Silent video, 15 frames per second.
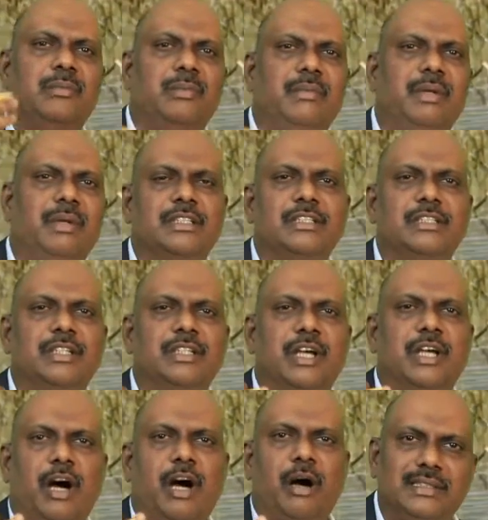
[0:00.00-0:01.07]
meters
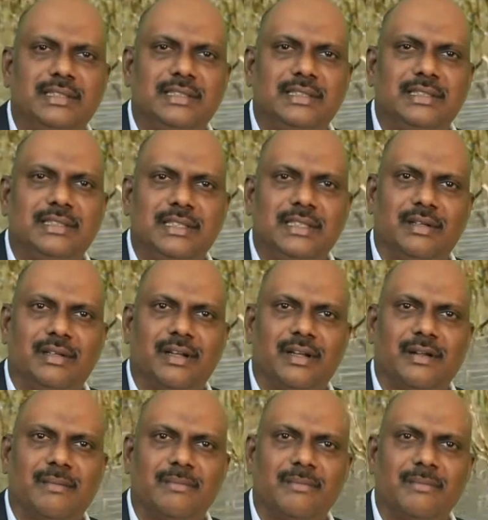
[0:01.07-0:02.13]
above the sea level,
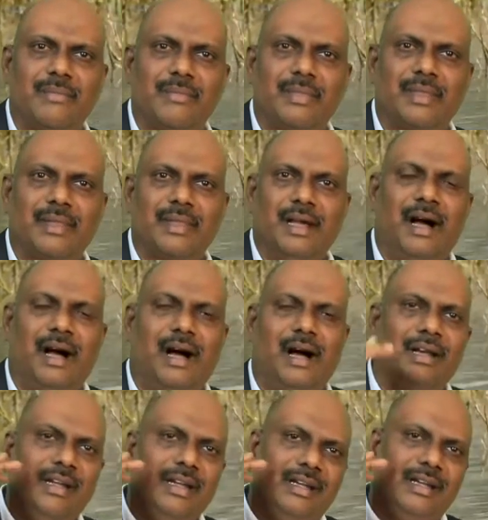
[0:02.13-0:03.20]
and
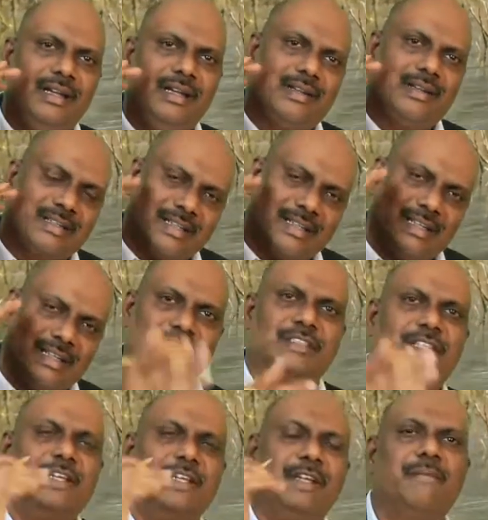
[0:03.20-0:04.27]
it crosses
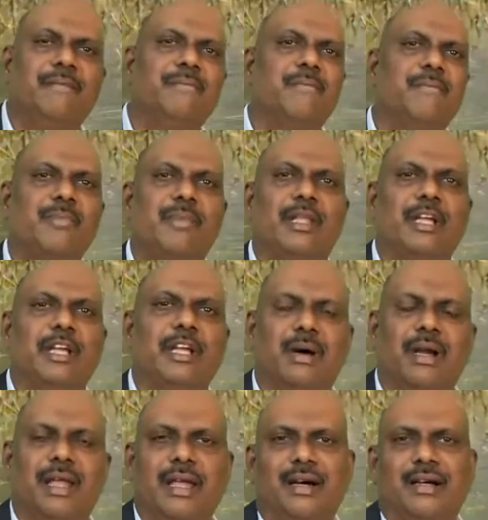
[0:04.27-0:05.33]
the
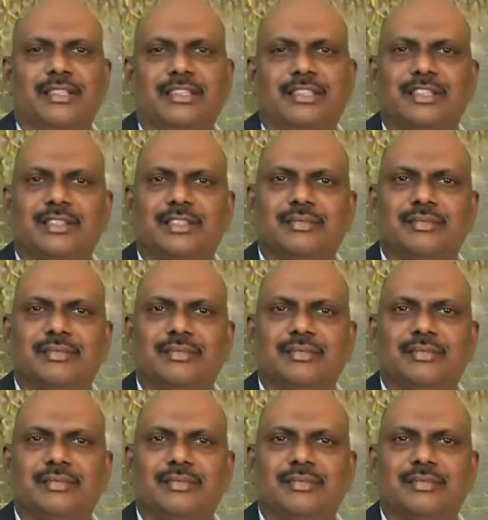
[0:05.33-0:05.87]
Himalayas.